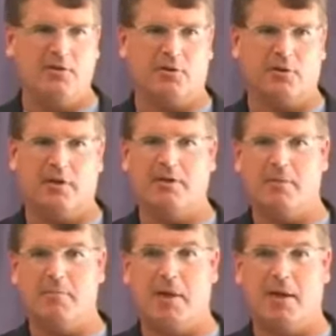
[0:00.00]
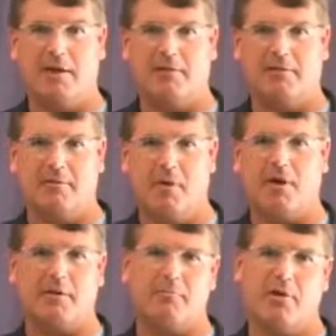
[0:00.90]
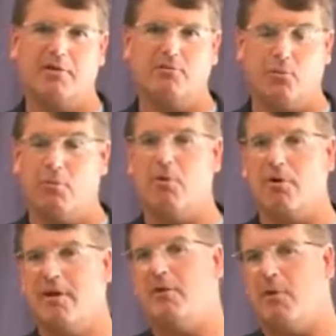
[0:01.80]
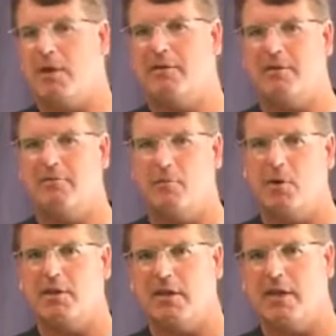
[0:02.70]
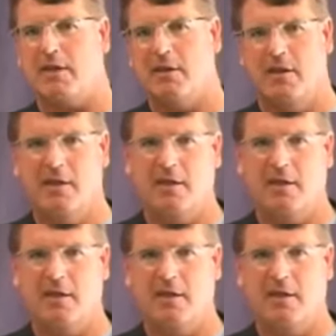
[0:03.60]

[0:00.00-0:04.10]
you're going to end up paying the market price or more anyway if you want to get it.